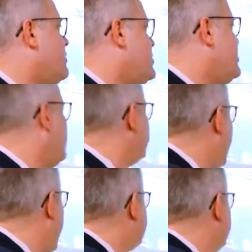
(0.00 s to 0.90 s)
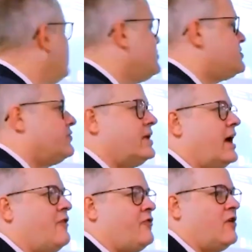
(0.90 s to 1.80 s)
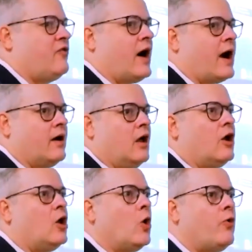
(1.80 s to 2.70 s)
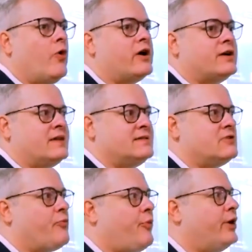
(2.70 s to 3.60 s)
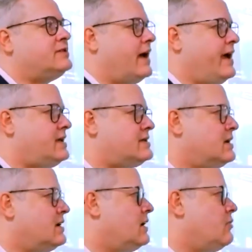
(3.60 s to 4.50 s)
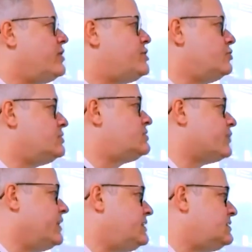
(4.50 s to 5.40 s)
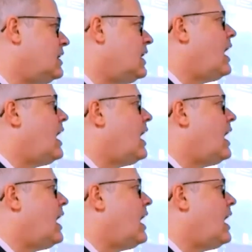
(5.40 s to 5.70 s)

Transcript: use as we use with FFR. Lower than 0.8, we should treat.